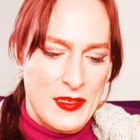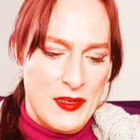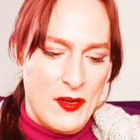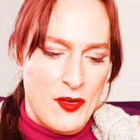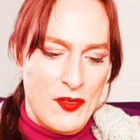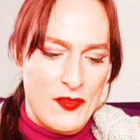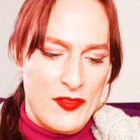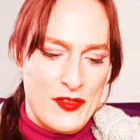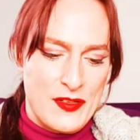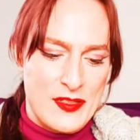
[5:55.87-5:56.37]

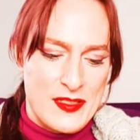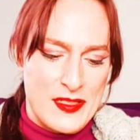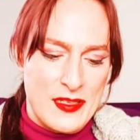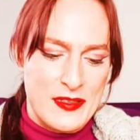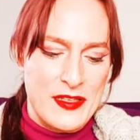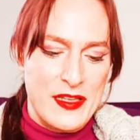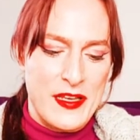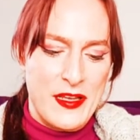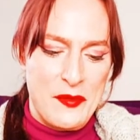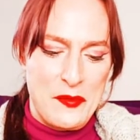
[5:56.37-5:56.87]
over
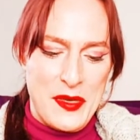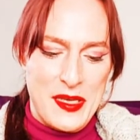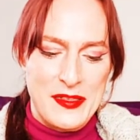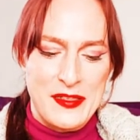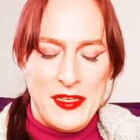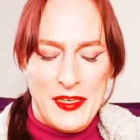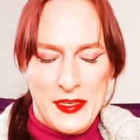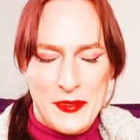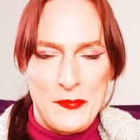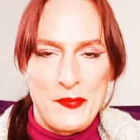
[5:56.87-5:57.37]
Sunday and
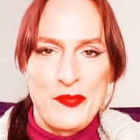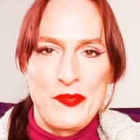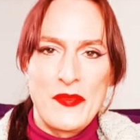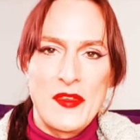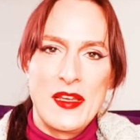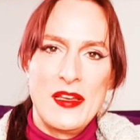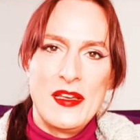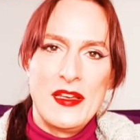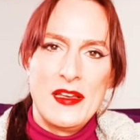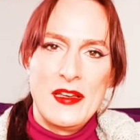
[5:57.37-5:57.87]
Monday
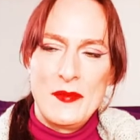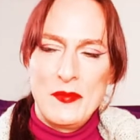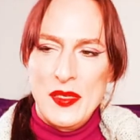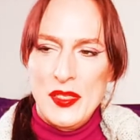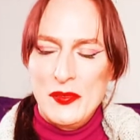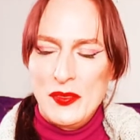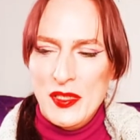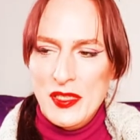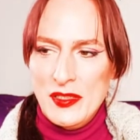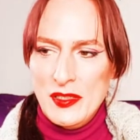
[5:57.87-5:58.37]

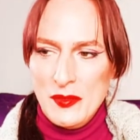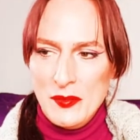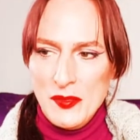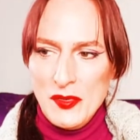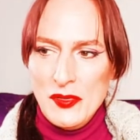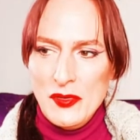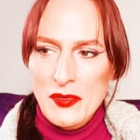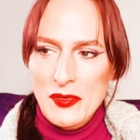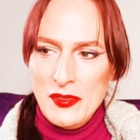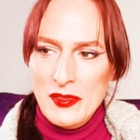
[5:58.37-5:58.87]
between the
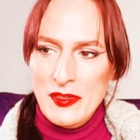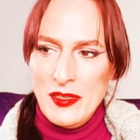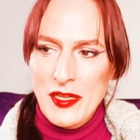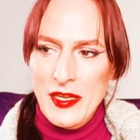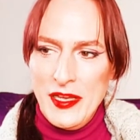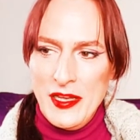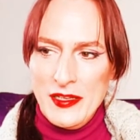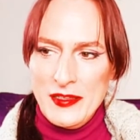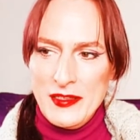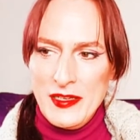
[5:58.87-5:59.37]
moon
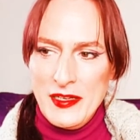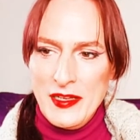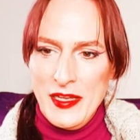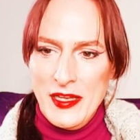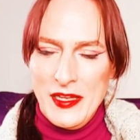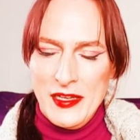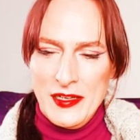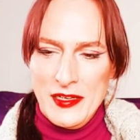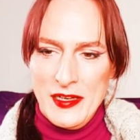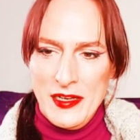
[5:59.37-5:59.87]
and,
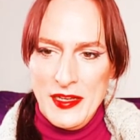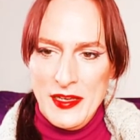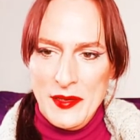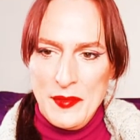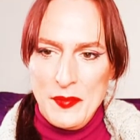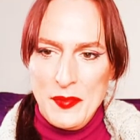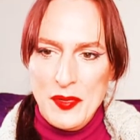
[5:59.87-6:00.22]
and uh,